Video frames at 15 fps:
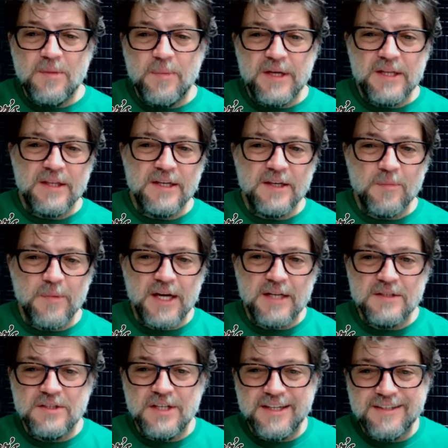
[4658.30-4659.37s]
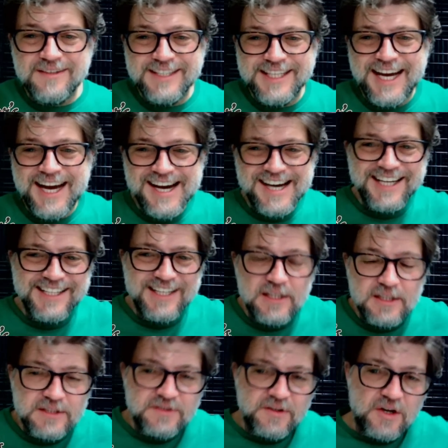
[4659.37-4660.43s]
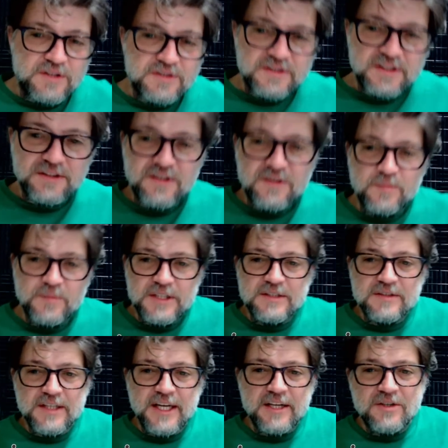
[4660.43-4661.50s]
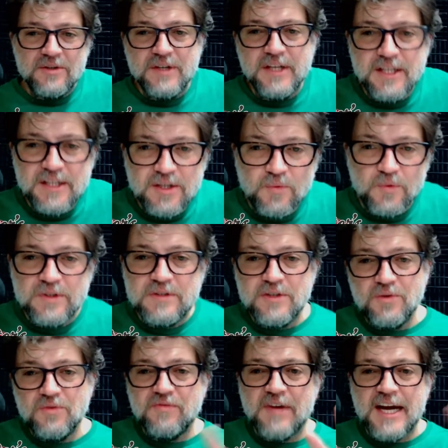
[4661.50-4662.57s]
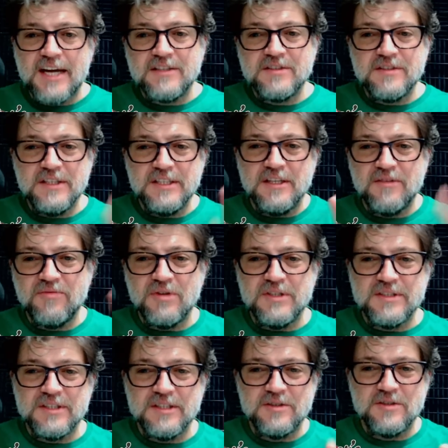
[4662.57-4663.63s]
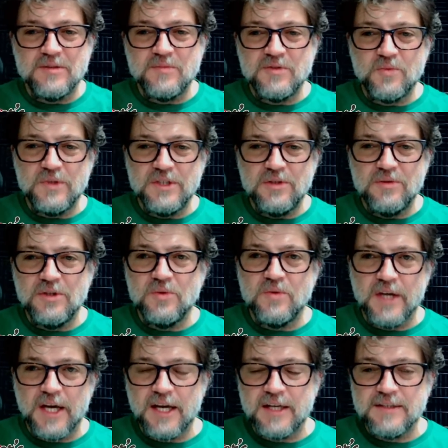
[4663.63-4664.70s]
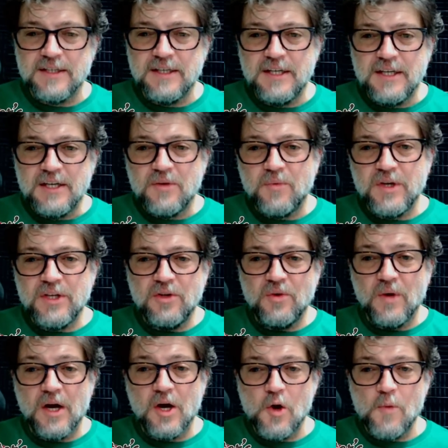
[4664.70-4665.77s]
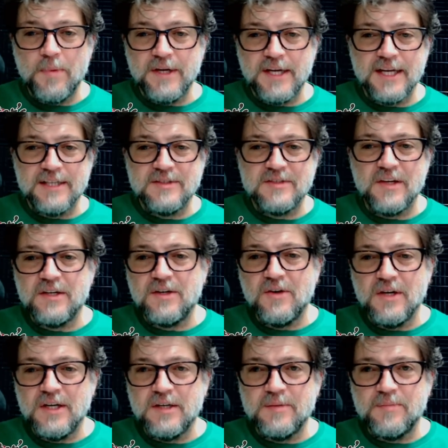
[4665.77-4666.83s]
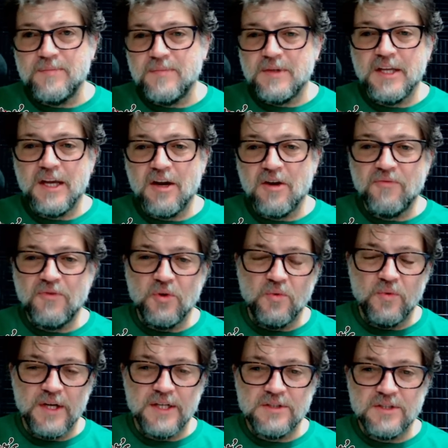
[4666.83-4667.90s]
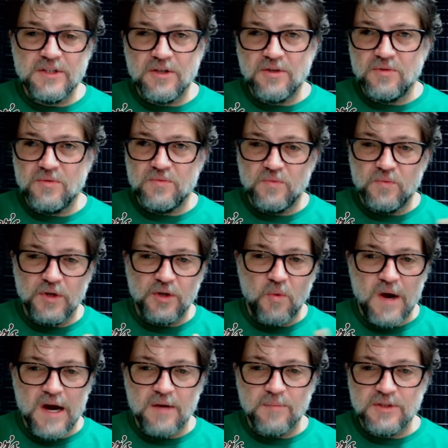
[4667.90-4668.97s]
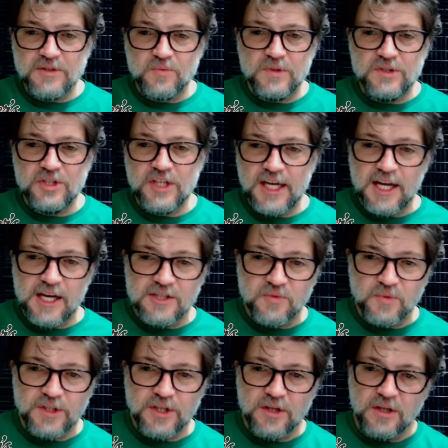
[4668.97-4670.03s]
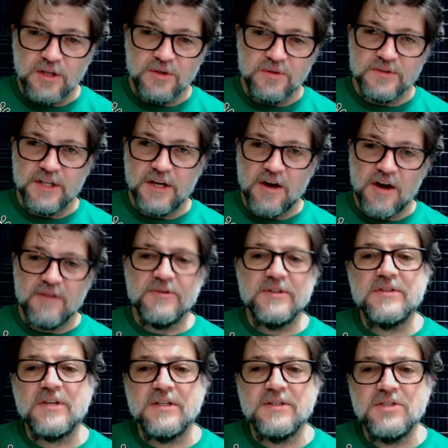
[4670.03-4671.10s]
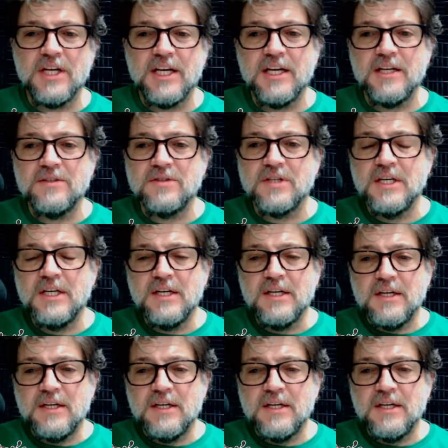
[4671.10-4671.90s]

The big thing about the Jekyll and Hyde exhaust system is that you're dealing with two vastly different systems when you do that. When you open that sucker up, the air-fuel ratio requirements would change. When you close it off, it's going to change.